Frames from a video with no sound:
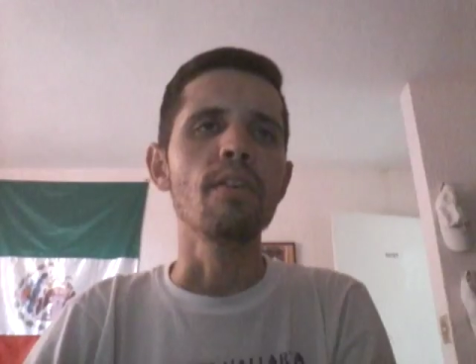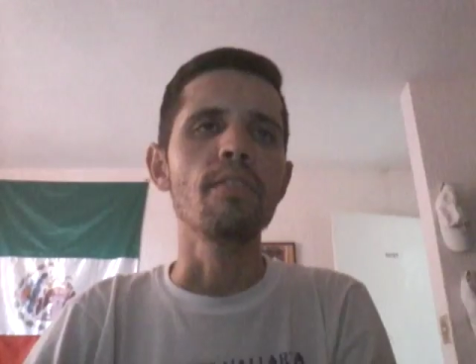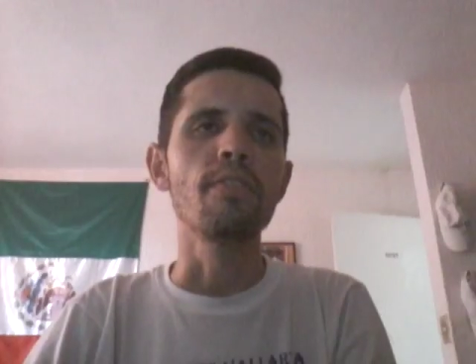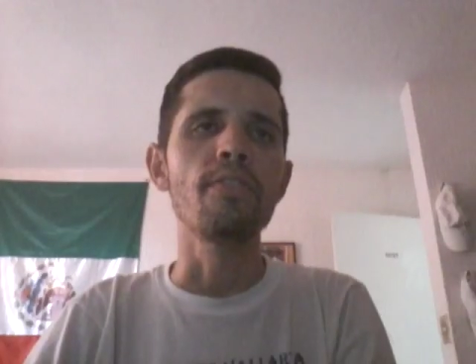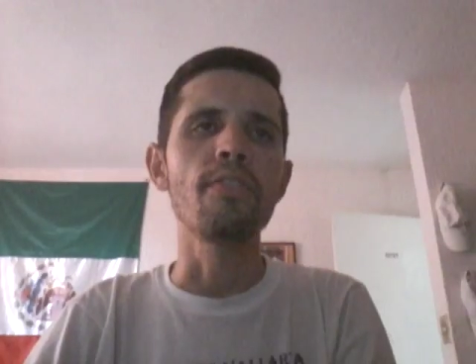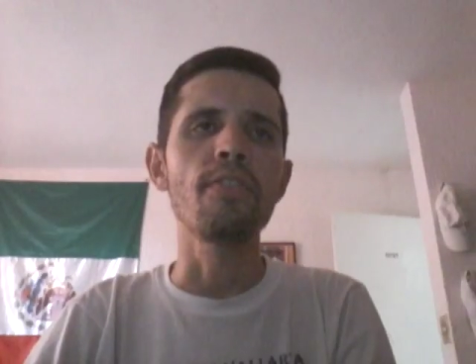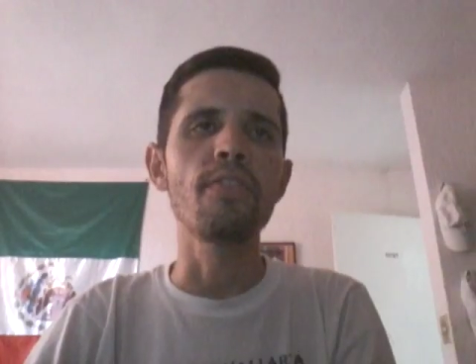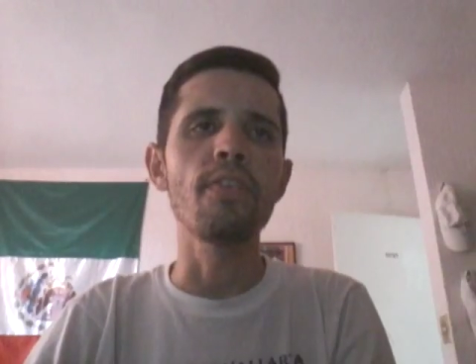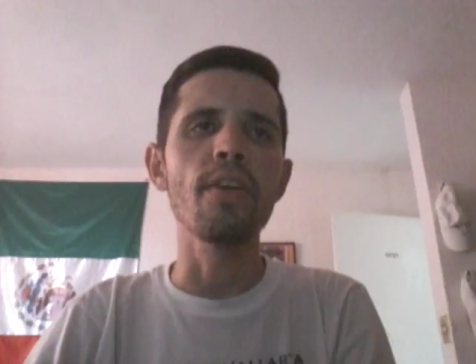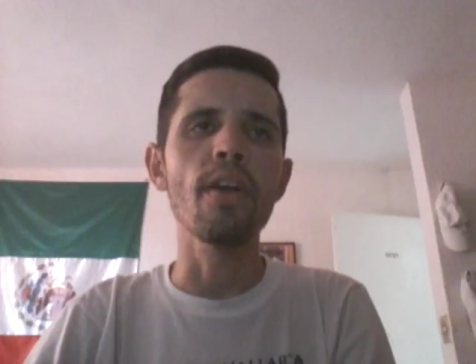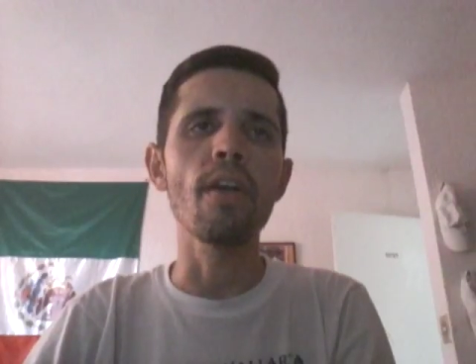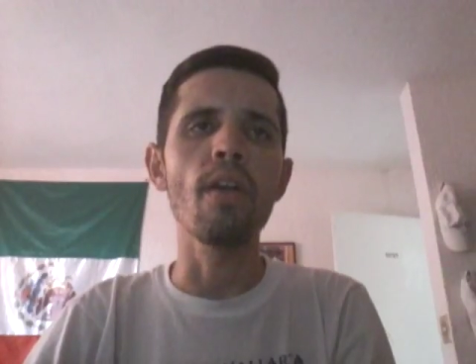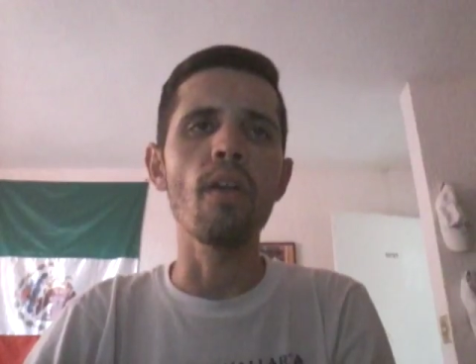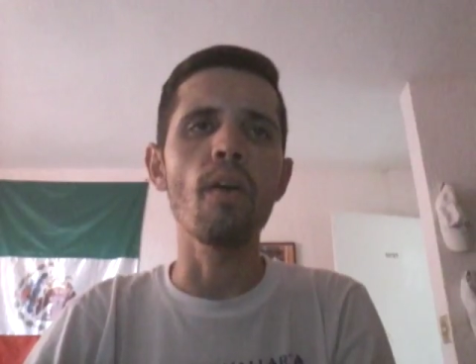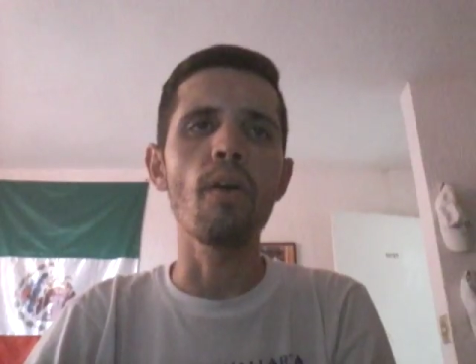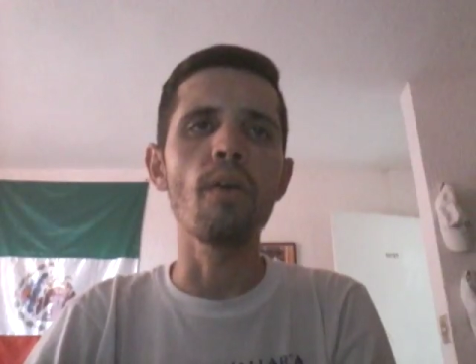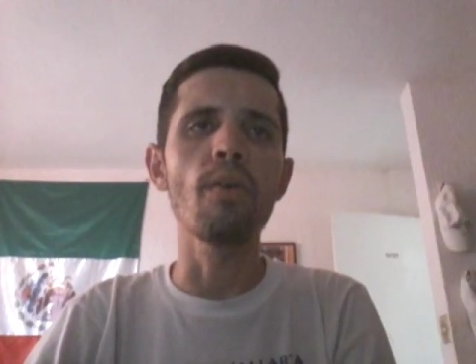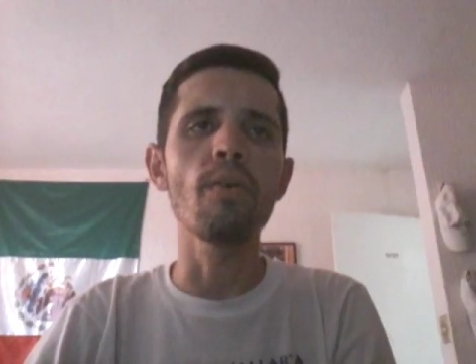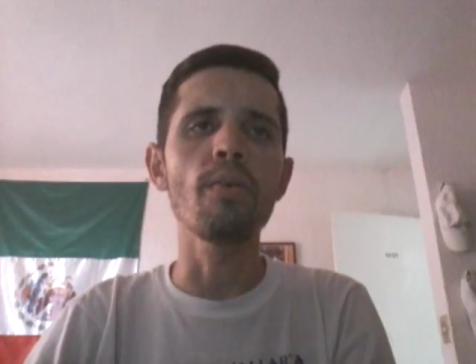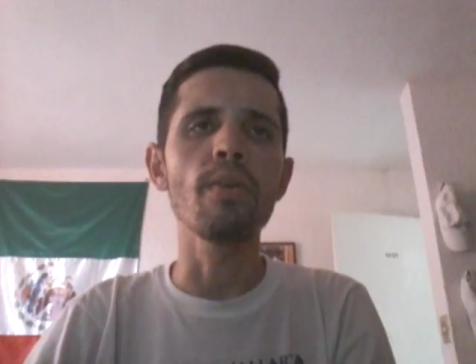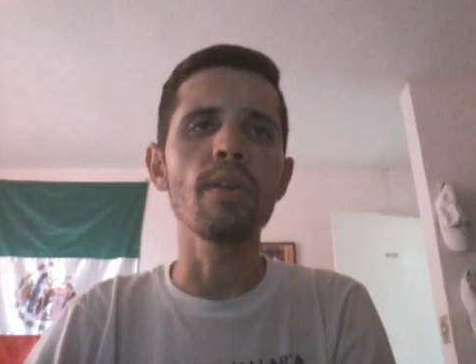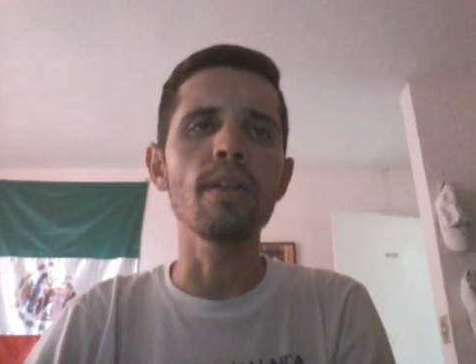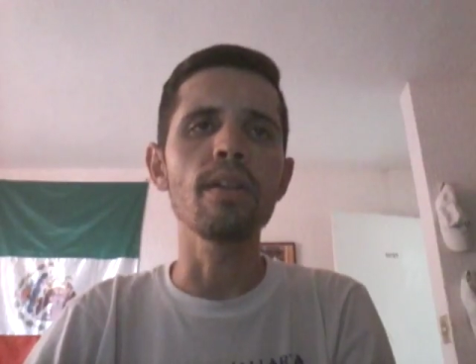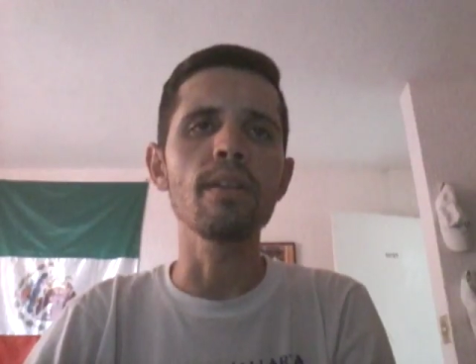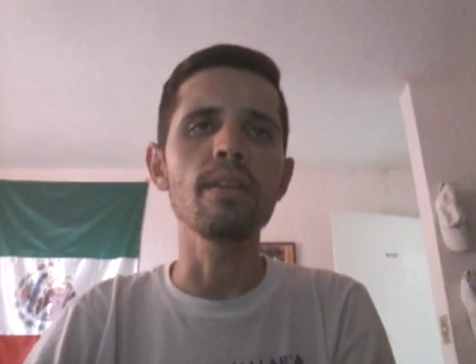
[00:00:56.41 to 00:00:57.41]

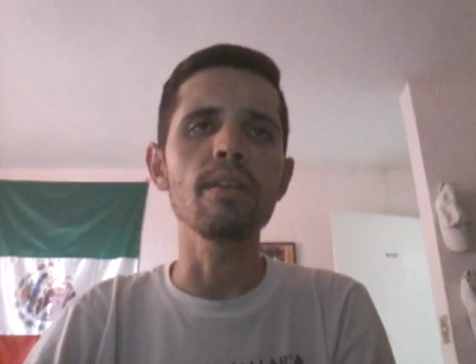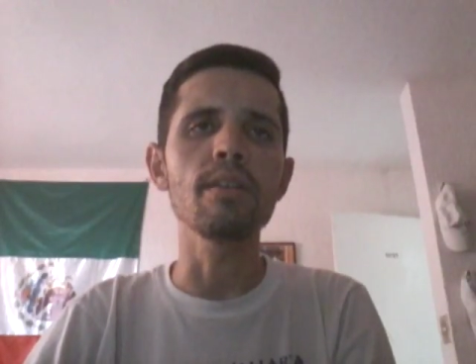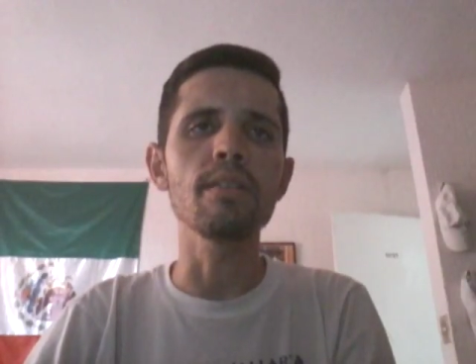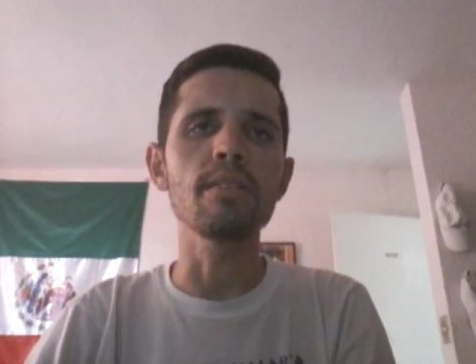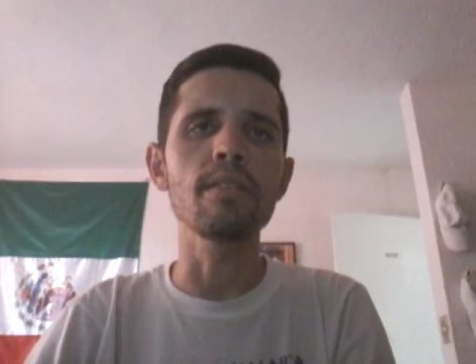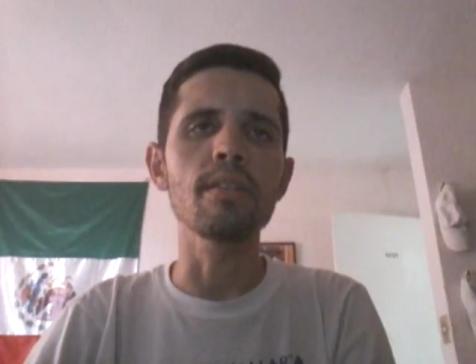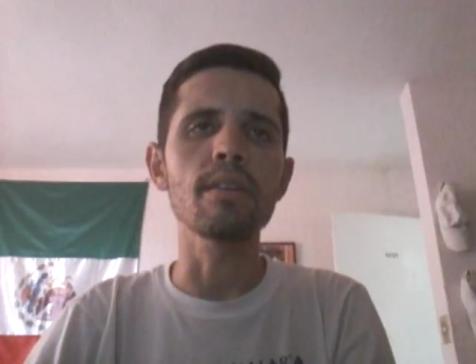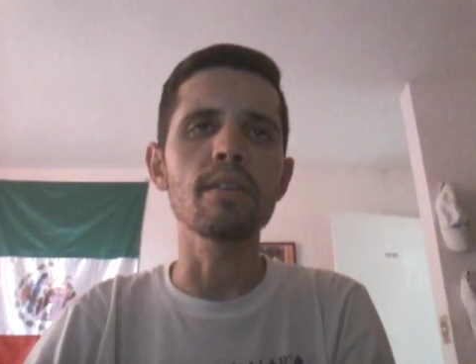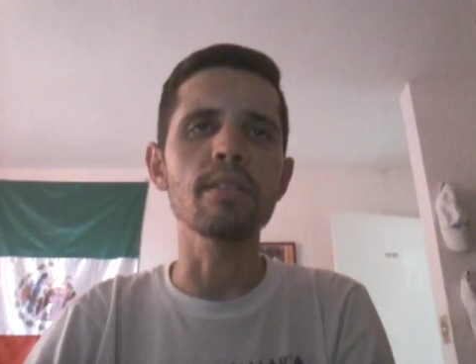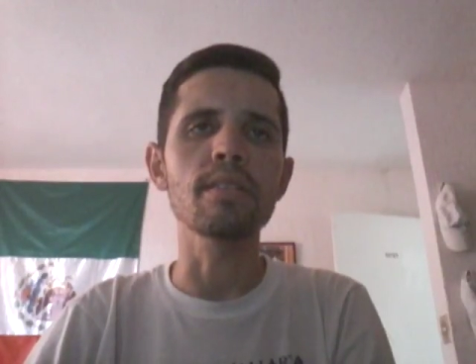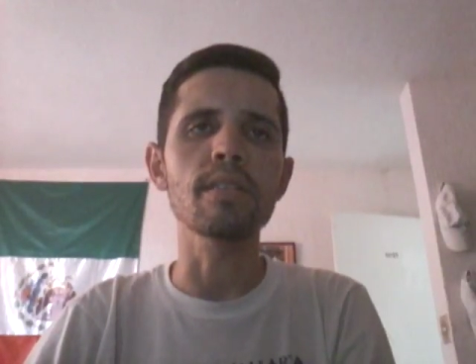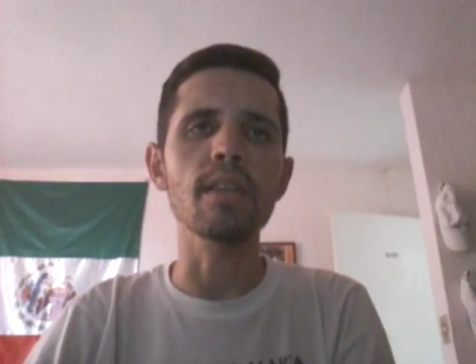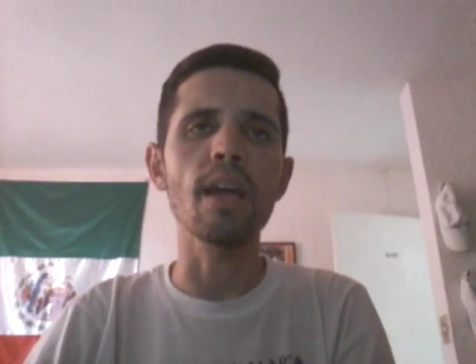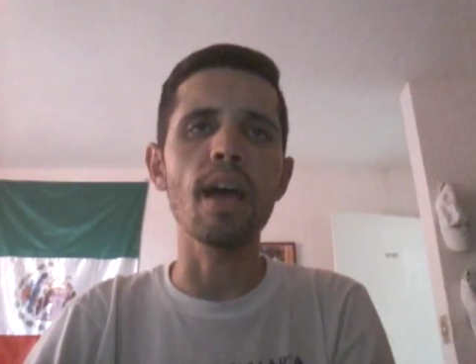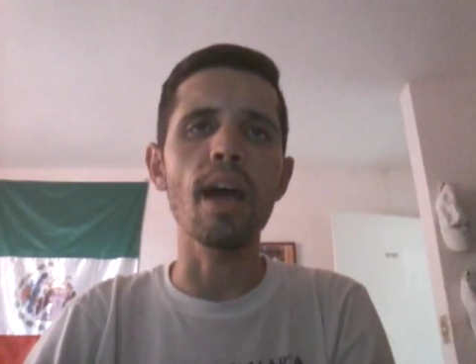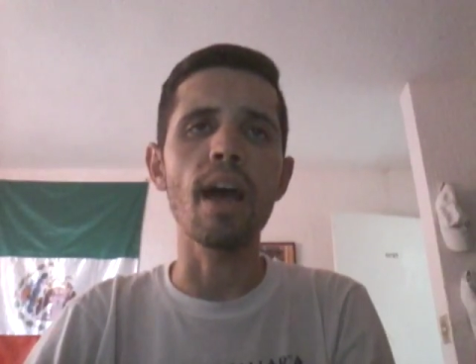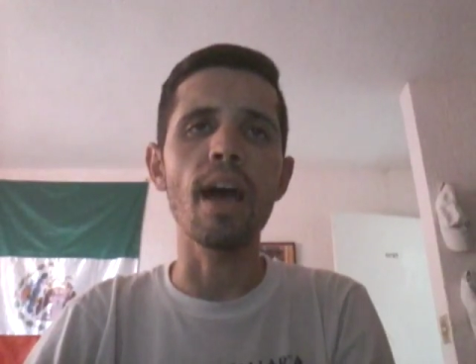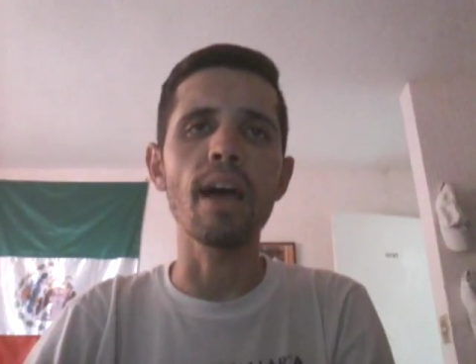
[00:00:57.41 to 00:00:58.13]
fellow leaders